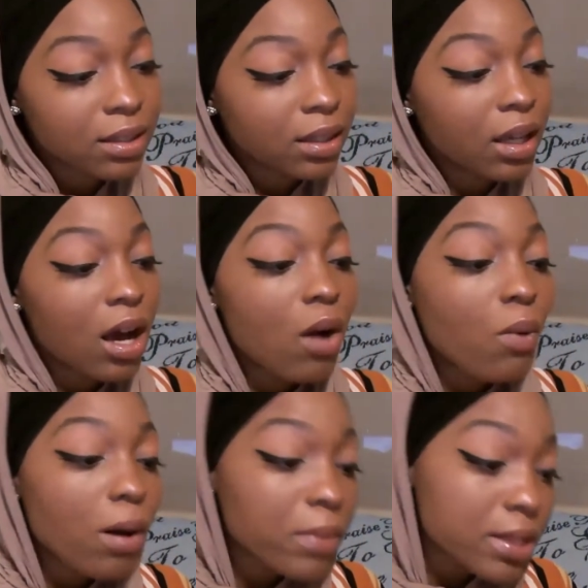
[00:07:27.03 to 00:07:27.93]
A
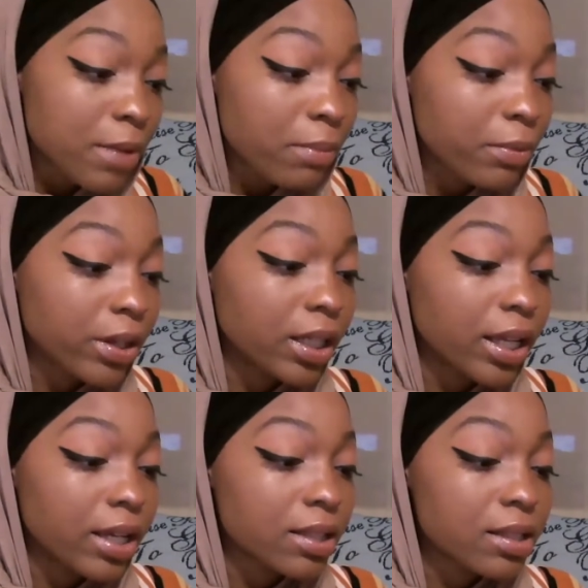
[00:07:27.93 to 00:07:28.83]
woman's mammary
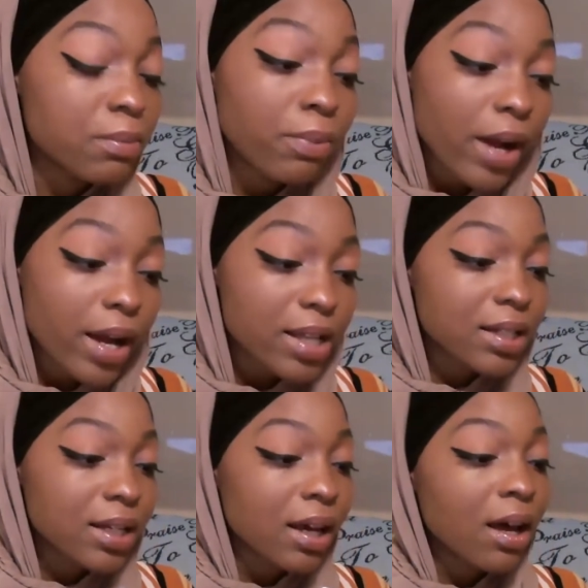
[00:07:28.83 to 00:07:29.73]
glands,
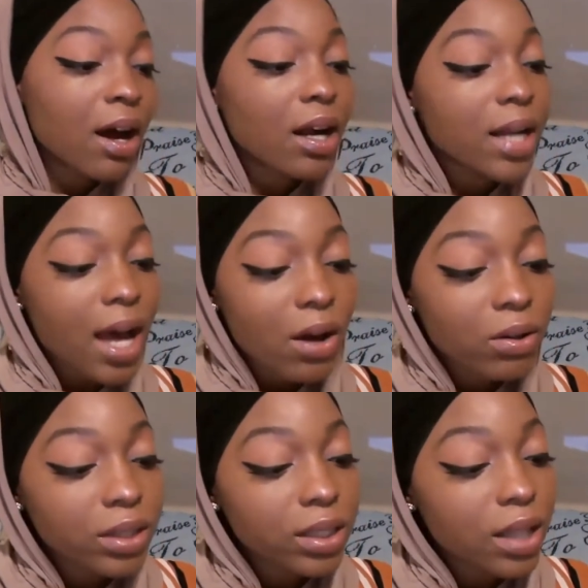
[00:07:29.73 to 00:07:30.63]
breasts, are not
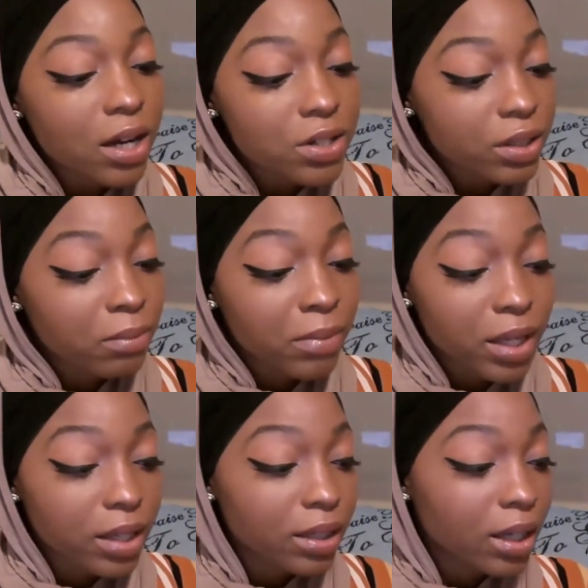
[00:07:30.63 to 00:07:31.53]
only larger than
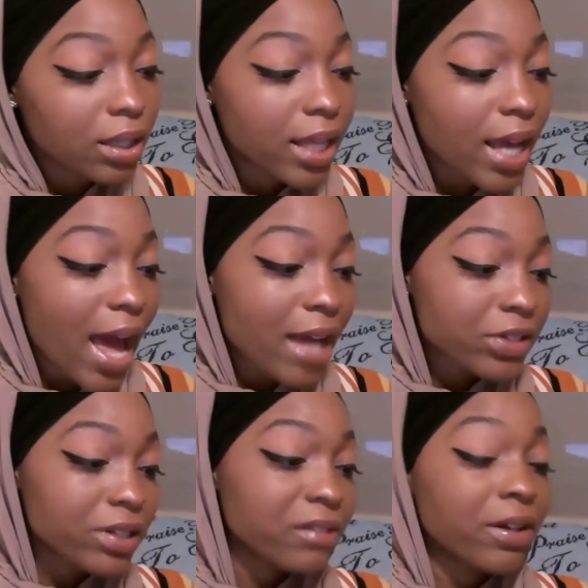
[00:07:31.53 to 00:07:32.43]
men, they
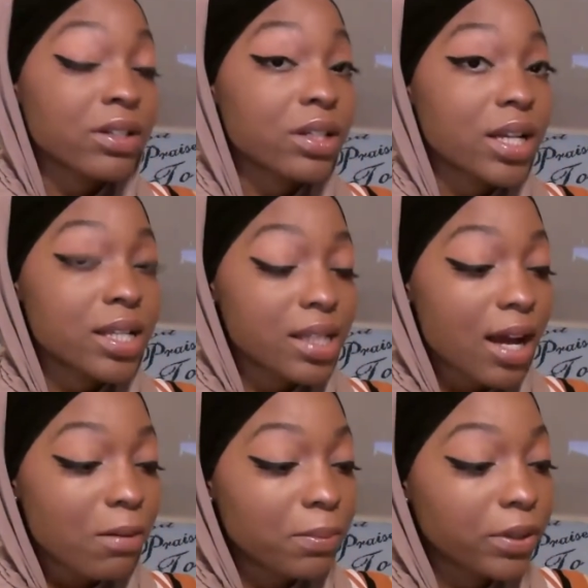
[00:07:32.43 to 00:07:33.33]
actually function as an
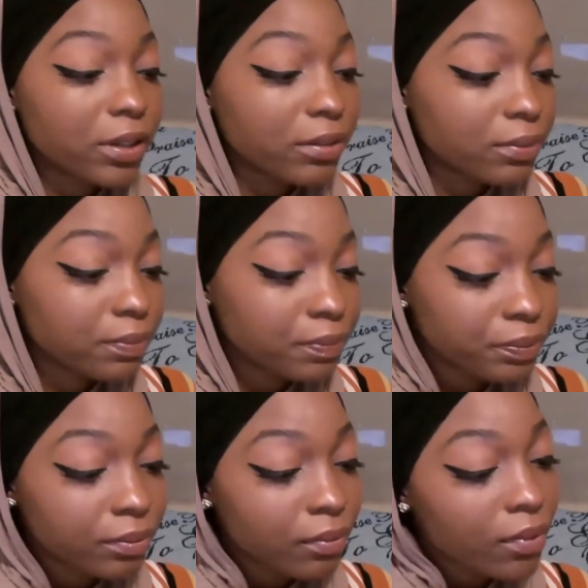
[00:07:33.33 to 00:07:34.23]
output.
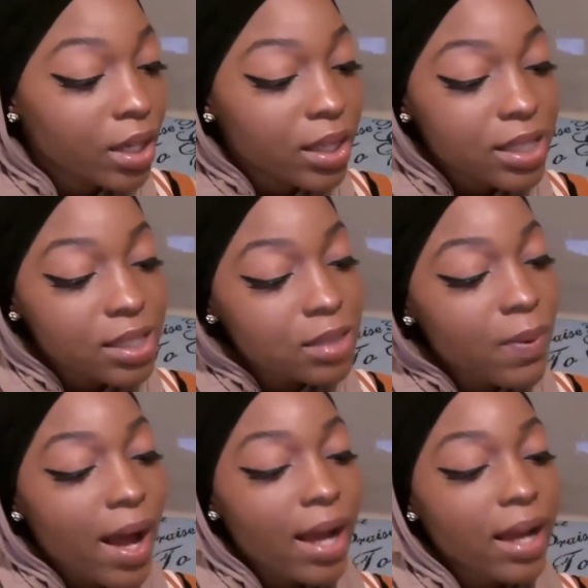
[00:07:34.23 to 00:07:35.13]
This is
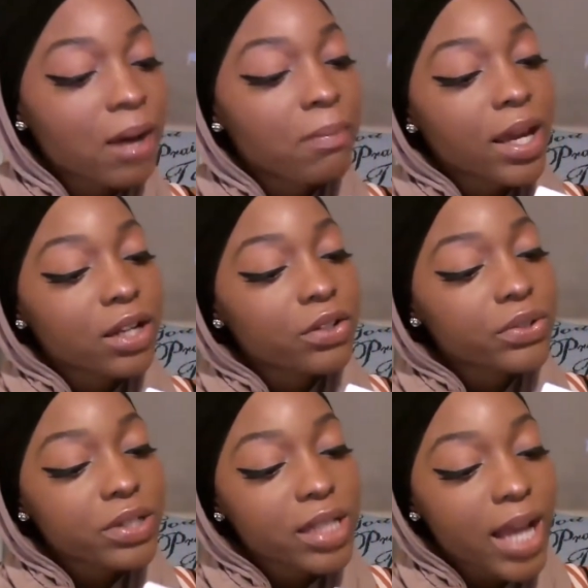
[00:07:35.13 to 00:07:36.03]
why a man
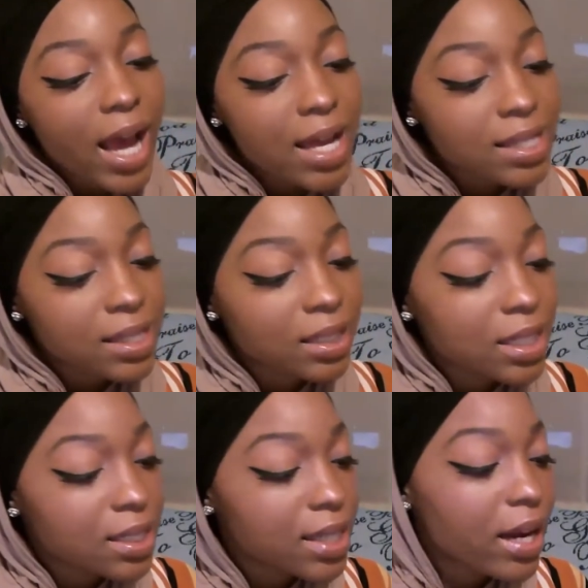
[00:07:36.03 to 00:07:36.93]
usually has and
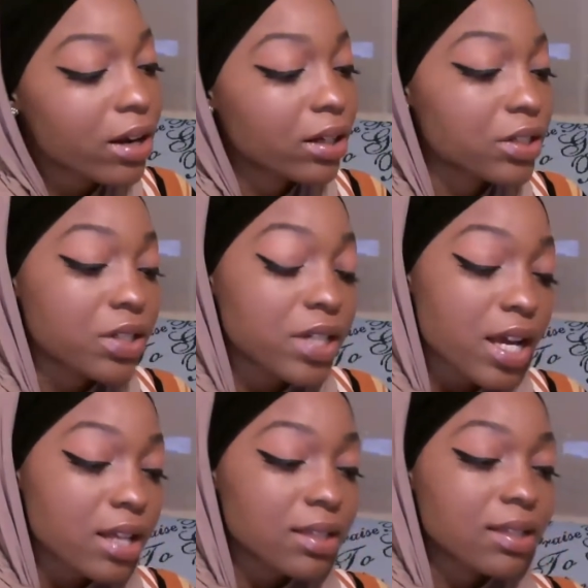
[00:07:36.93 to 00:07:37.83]
needs hair on his
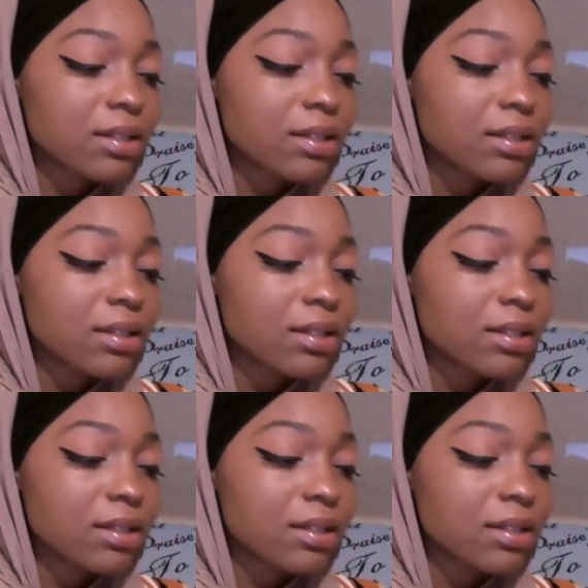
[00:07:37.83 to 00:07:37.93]
chest.